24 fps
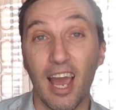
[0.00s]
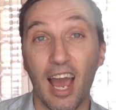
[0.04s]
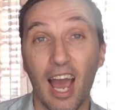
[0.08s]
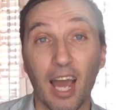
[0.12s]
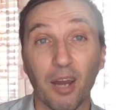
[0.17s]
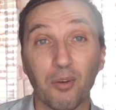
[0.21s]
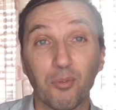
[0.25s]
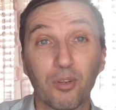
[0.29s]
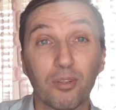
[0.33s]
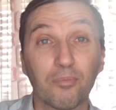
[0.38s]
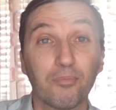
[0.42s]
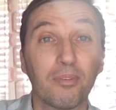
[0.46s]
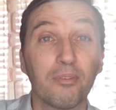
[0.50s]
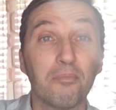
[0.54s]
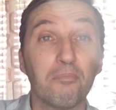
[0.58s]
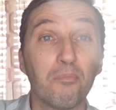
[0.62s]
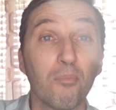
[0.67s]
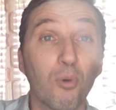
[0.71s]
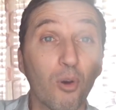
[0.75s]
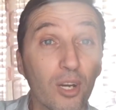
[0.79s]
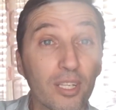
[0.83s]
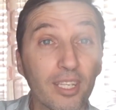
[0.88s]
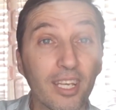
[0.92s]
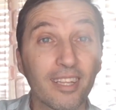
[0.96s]
I will be
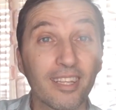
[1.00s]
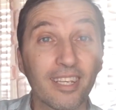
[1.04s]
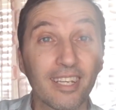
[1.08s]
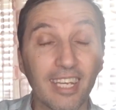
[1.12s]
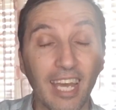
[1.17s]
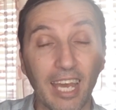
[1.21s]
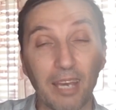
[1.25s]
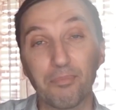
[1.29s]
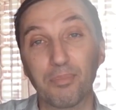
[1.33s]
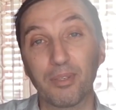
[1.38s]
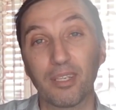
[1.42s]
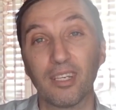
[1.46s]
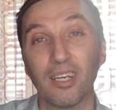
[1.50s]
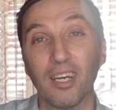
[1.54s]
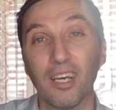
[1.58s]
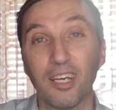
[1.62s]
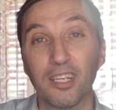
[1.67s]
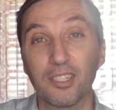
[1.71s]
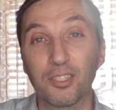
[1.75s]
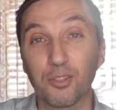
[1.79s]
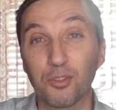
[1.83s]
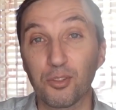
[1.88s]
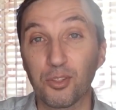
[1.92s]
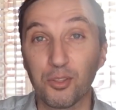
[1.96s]
more than happy
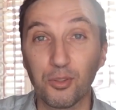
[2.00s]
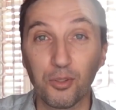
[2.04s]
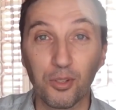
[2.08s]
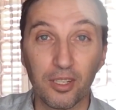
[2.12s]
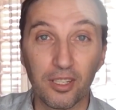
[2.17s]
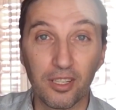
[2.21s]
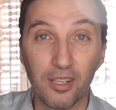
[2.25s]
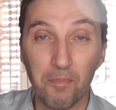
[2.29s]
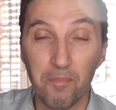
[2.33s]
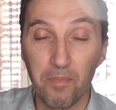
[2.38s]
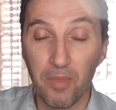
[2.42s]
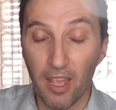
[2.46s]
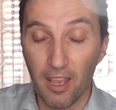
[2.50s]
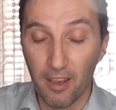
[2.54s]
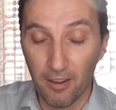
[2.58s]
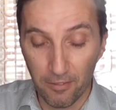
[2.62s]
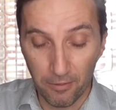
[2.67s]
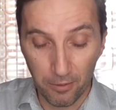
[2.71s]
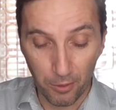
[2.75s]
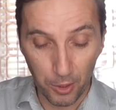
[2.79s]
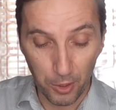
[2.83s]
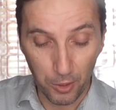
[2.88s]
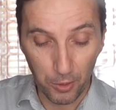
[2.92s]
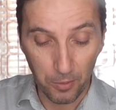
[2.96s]
to do it
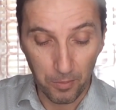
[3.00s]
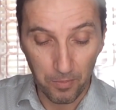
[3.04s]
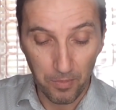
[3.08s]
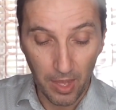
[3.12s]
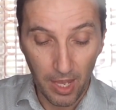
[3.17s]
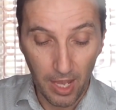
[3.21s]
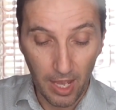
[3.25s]
for you.